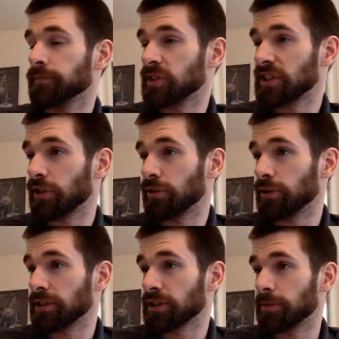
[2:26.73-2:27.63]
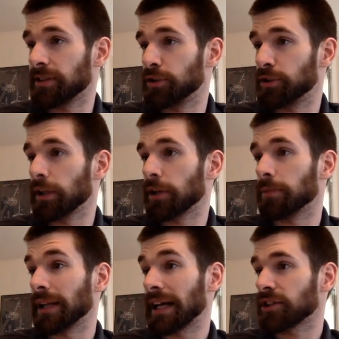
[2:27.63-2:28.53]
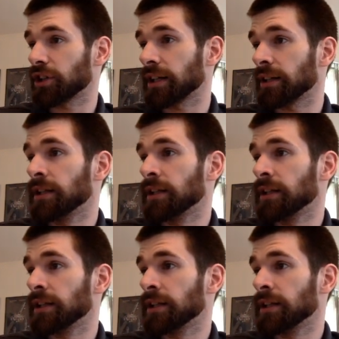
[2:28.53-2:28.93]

So it's going to be a 2-layer blockchain.